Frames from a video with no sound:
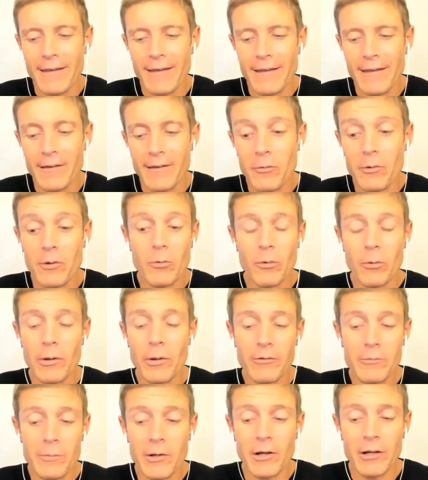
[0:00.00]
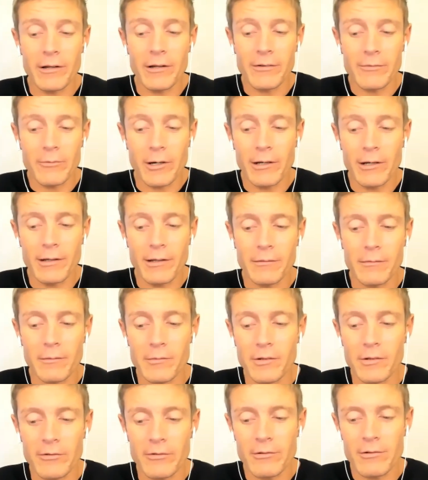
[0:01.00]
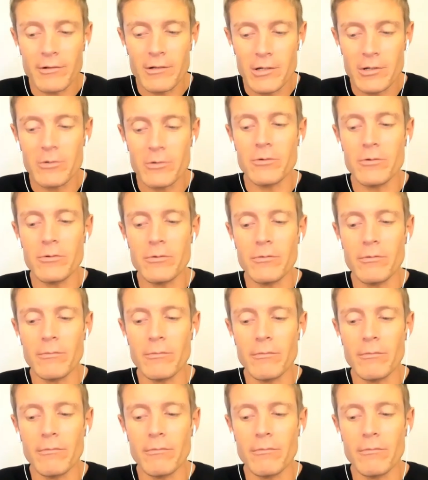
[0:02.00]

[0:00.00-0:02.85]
We have to be honest, right? I mean, there's two